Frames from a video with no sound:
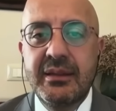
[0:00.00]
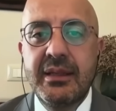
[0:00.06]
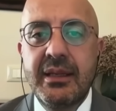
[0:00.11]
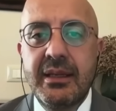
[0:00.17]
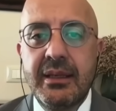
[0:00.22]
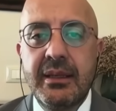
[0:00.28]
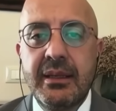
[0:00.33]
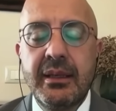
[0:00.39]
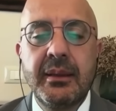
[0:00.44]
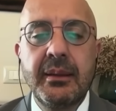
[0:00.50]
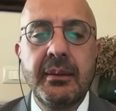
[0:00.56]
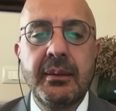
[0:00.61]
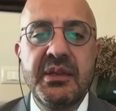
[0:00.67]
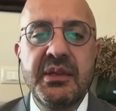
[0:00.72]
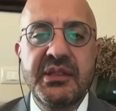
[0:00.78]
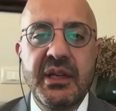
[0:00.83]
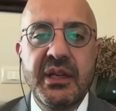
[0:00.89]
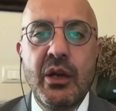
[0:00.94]
the
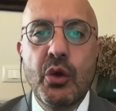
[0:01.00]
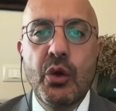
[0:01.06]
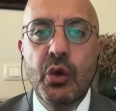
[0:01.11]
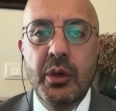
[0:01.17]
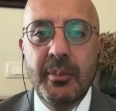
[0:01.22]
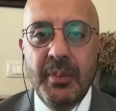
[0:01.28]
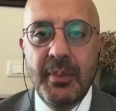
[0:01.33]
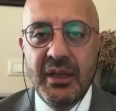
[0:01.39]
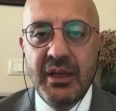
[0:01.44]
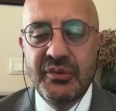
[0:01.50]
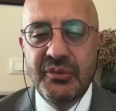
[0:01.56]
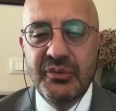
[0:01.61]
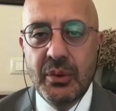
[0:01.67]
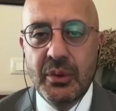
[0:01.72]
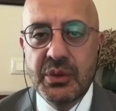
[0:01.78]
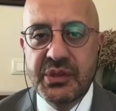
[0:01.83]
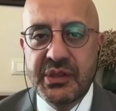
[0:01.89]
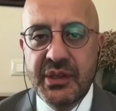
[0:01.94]
uh, Israeli occupied
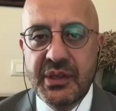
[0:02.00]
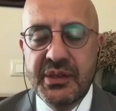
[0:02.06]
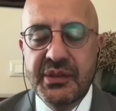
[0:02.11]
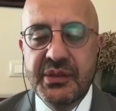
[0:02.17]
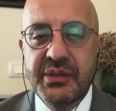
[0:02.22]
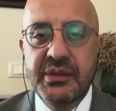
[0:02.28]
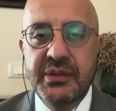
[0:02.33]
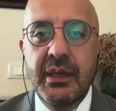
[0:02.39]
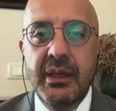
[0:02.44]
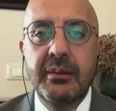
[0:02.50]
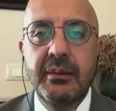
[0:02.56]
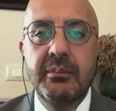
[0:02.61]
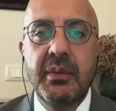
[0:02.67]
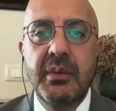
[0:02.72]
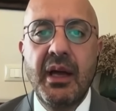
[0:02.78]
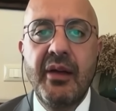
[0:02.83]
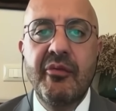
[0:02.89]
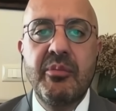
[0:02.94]
forces
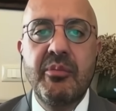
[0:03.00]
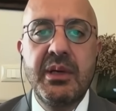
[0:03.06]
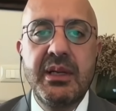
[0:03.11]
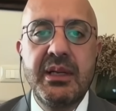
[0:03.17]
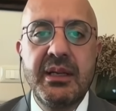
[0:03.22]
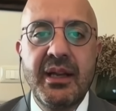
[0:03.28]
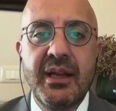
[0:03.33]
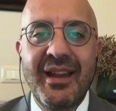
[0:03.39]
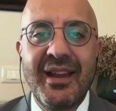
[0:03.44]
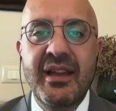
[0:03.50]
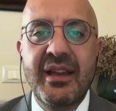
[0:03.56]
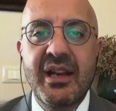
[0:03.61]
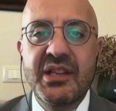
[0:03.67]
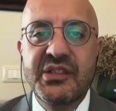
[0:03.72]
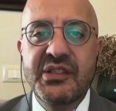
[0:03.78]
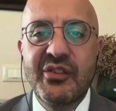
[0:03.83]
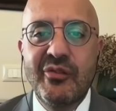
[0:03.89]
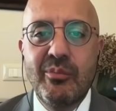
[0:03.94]
uh, have been in
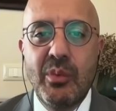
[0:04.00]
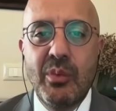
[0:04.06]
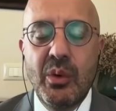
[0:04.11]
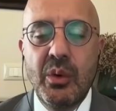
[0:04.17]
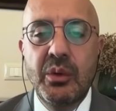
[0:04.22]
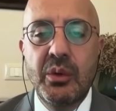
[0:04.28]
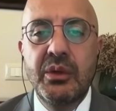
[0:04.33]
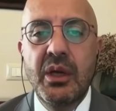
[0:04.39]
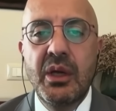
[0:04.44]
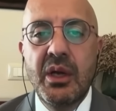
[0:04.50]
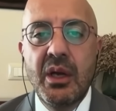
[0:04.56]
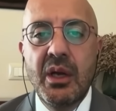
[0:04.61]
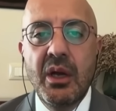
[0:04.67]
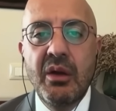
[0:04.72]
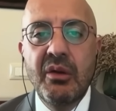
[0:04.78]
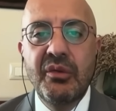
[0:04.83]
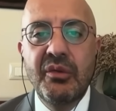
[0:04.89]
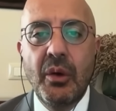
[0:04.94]
aggressive mode
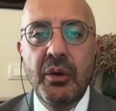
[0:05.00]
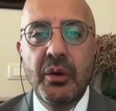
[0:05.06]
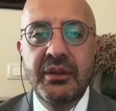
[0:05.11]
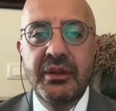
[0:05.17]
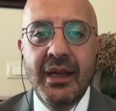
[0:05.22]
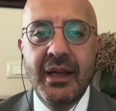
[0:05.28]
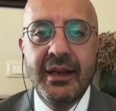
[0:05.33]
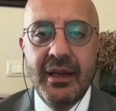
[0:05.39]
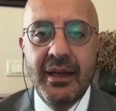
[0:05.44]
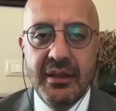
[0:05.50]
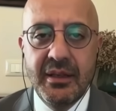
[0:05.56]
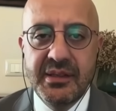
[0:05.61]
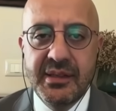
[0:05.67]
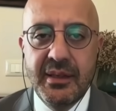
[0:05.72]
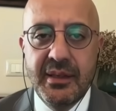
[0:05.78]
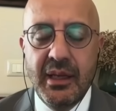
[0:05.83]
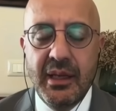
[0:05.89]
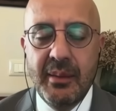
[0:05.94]
for
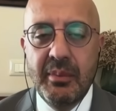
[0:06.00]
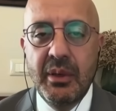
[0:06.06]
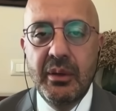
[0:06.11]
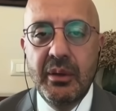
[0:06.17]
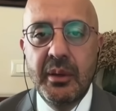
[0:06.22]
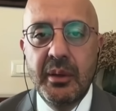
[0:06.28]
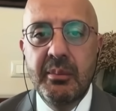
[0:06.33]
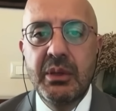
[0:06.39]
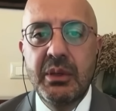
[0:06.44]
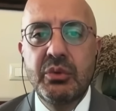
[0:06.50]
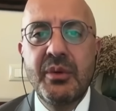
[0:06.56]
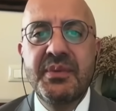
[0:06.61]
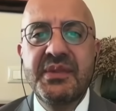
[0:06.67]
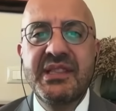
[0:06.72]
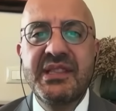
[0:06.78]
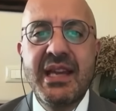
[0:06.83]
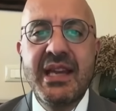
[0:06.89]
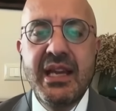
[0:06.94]
decades in Lebanon, but
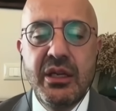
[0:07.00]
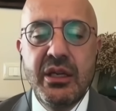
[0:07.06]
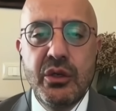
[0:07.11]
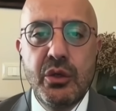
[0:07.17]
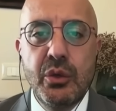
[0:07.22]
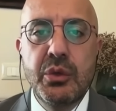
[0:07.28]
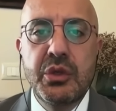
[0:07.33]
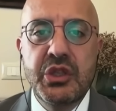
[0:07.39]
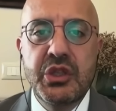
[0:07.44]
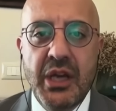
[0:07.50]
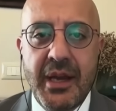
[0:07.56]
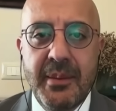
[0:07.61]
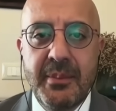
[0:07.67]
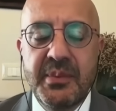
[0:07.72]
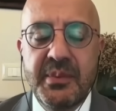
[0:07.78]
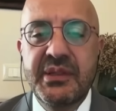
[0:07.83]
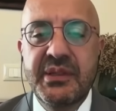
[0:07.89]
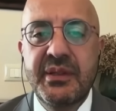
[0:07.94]
we've seen new
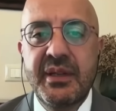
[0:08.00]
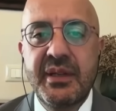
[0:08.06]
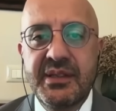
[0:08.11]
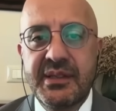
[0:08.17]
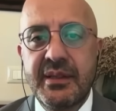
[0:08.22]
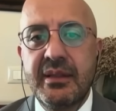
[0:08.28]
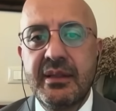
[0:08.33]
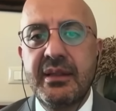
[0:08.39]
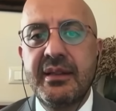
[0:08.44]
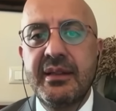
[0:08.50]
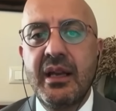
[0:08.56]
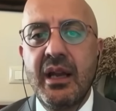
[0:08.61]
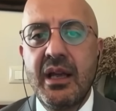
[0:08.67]
shapes recently.